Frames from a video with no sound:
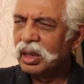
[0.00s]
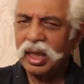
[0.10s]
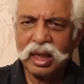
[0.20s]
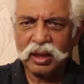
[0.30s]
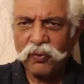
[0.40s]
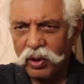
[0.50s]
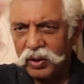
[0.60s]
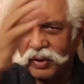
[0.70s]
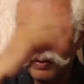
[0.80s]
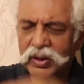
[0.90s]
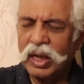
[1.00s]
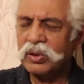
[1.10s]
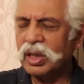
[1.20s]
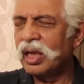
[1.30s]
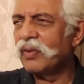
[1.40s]
Another
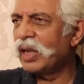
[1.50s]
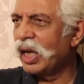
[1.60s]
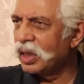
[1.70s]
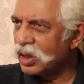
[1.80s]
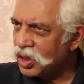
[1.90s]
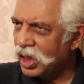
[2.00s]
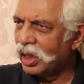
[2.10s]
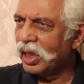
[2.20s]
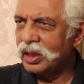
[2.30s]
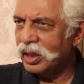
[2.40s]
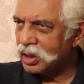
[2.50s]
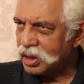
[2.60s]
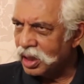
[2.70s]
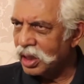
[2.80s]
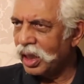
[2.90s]
45,000 have died in J&K. They are
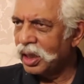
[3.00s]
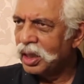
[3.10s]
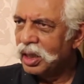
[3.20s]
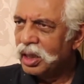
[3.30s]
still dying.